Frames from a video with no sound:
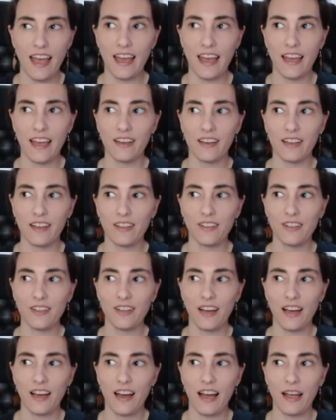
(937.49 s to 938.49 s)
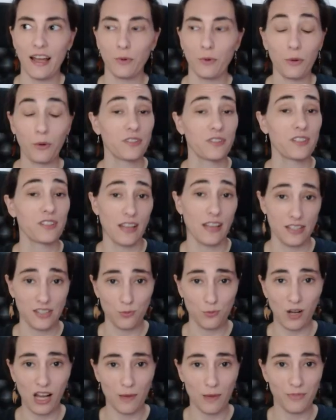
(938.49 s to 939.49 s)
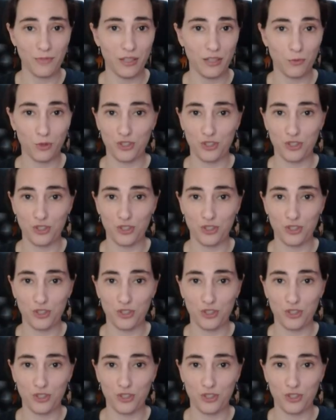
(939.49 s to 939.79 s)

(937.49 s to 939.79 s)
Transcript: and I went to that swap meet